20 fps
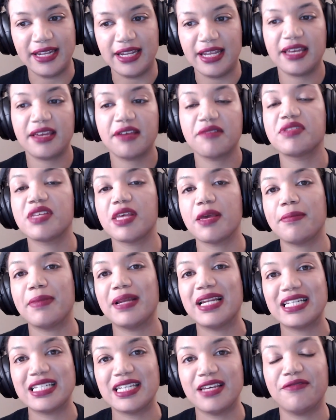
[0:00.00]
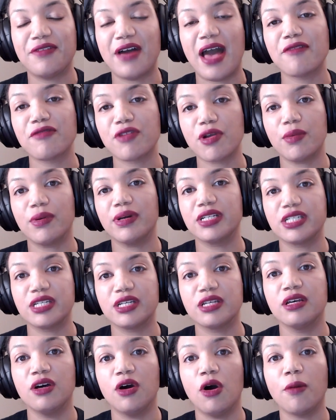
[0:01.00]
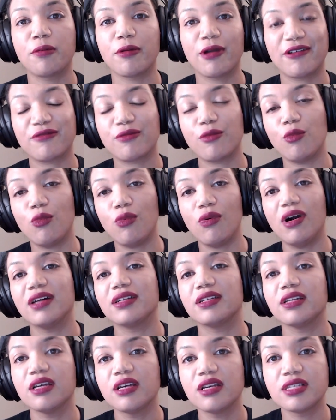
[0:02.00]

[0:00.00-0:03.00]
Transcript: It gives the ability for everyone to operate from one